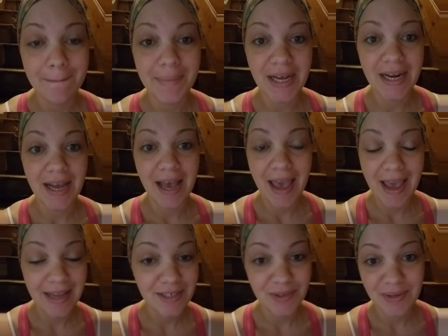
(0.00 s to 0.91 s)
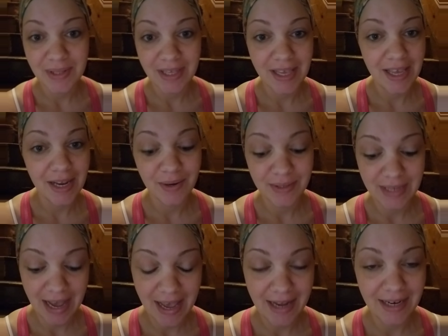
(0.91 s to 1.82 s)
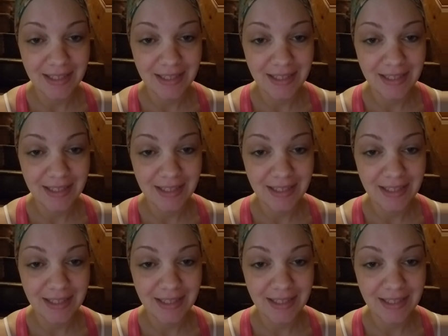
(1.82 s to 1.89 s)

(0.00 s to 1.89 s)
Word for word: But I hate doing the keto diet.